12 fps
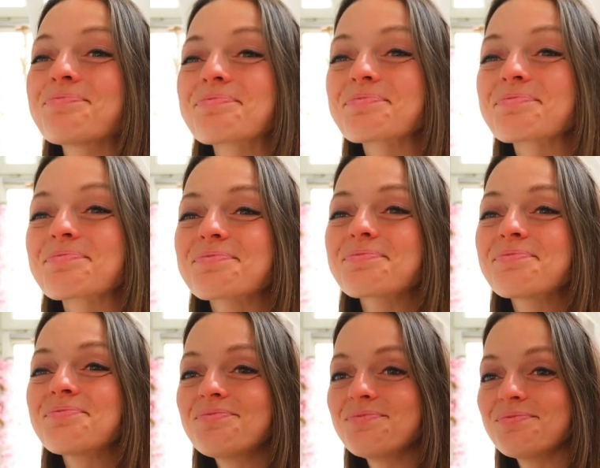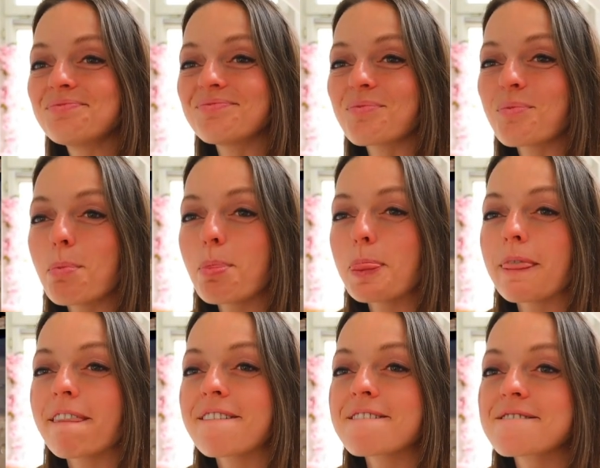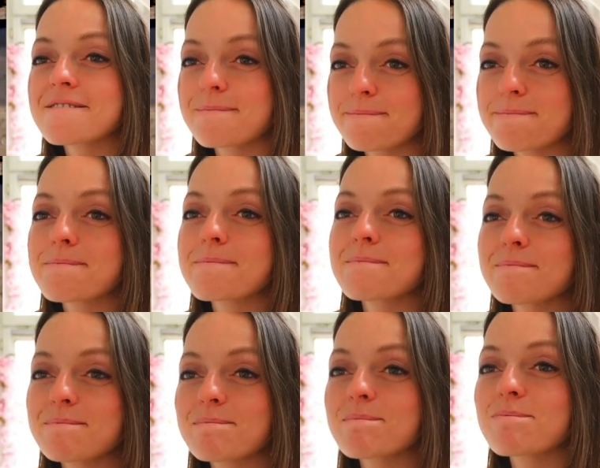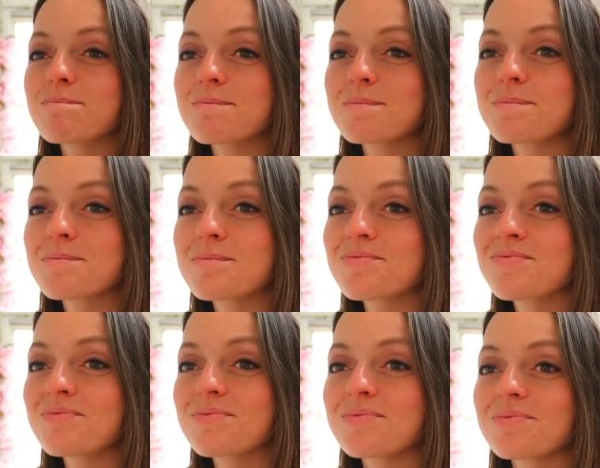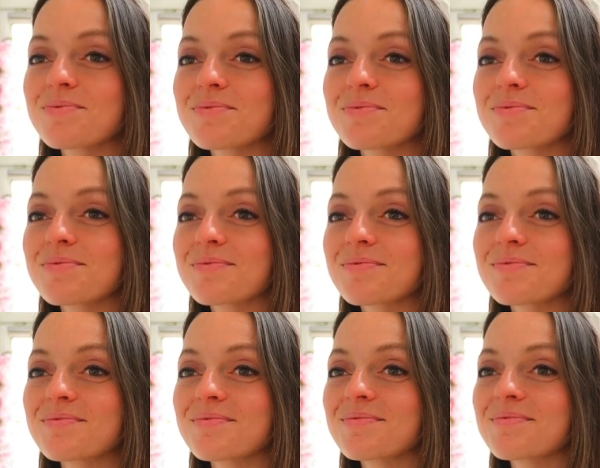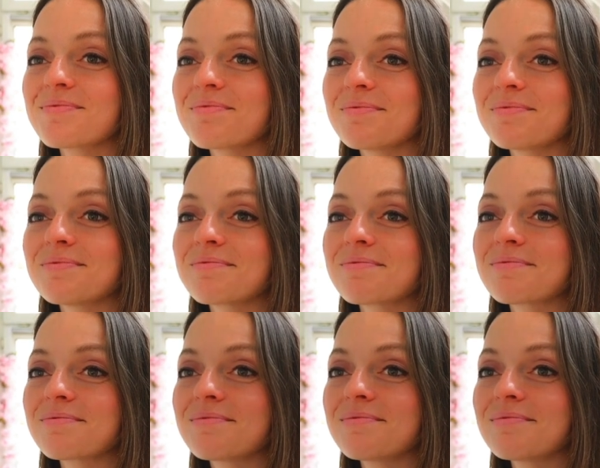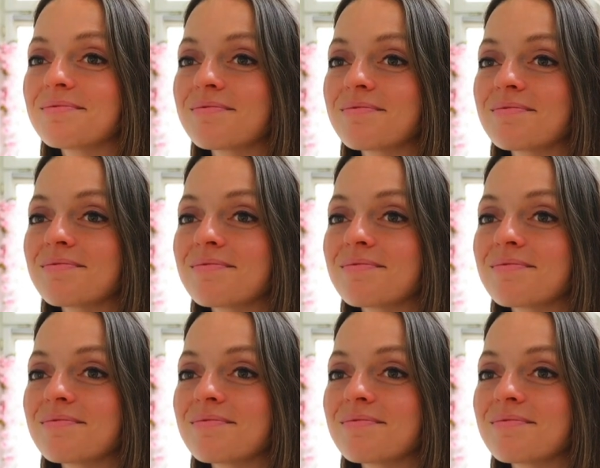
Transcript: The person shown says nothing.